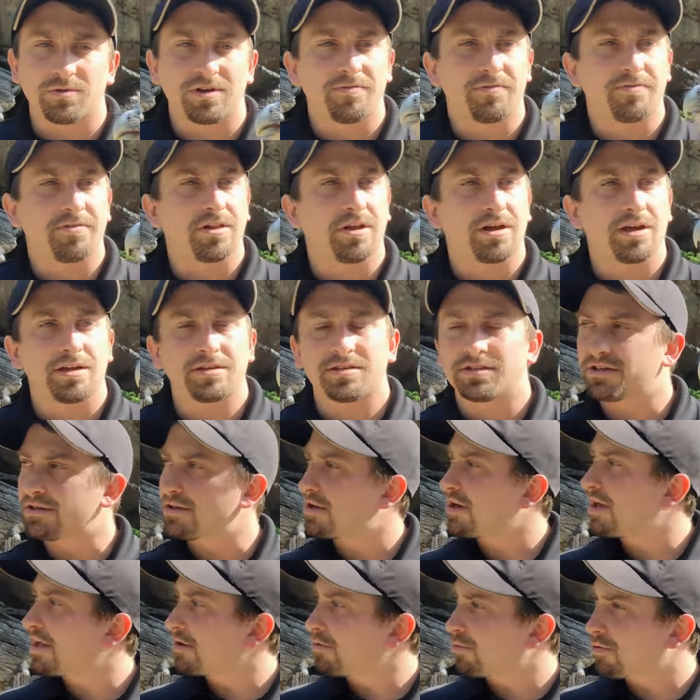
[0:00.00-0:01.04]
we fly
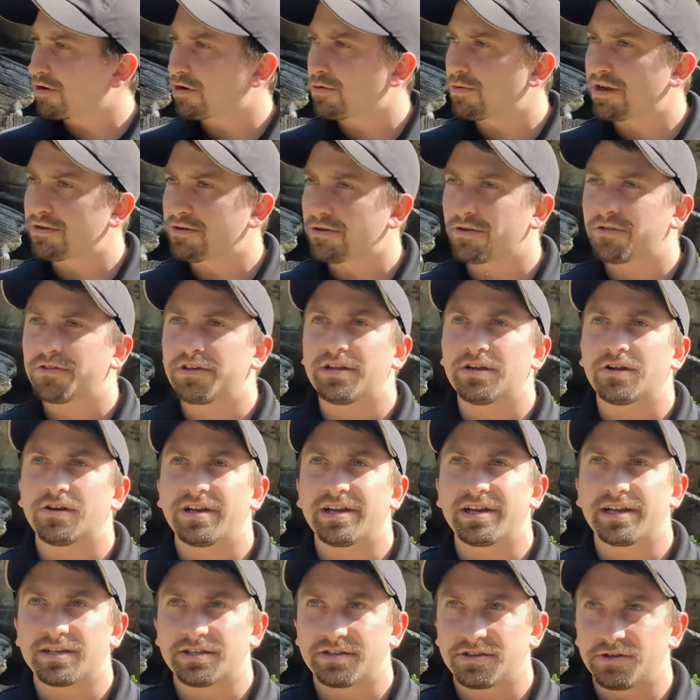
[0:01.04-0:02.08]
to anywhere around our theater.
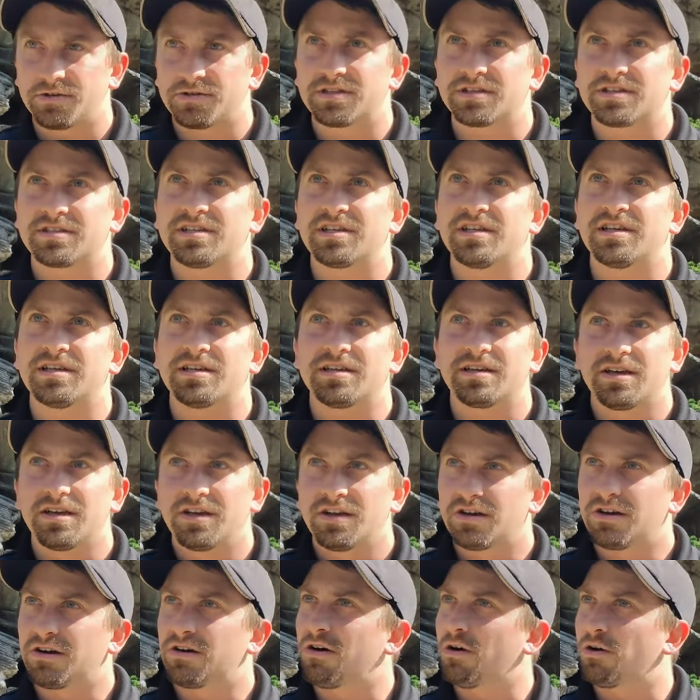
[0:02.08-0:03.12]
He gets used to seeing
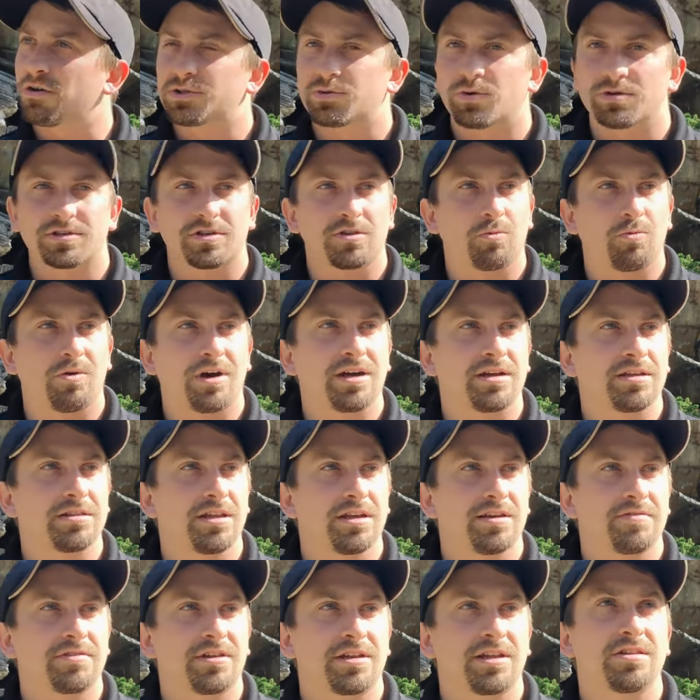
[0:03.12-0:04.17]
uh, all sorts of the
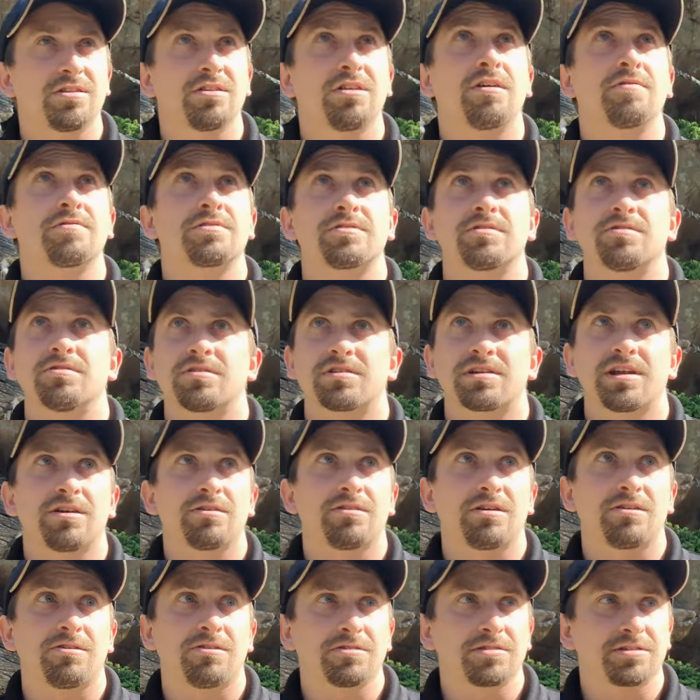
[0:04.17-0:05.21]
wildlife that he loves to look out
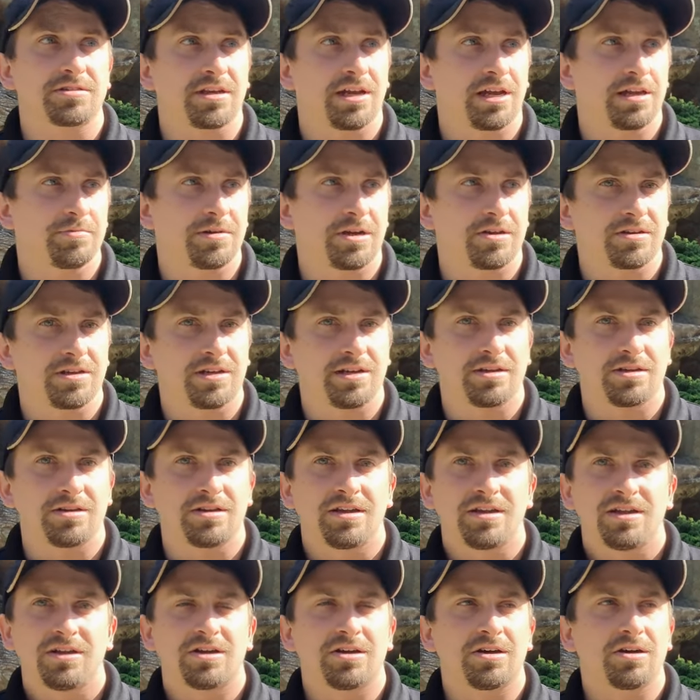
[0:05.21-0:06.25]
all the time out here
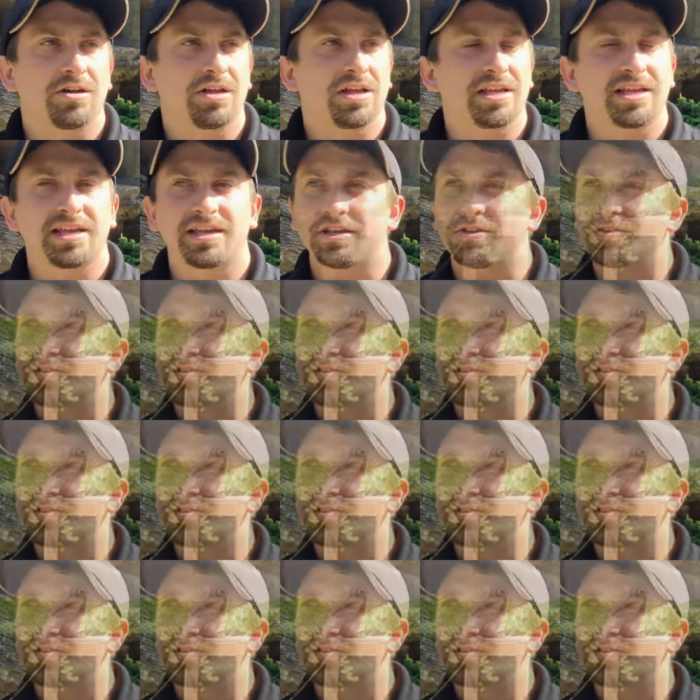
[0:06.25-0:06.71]
uh, and get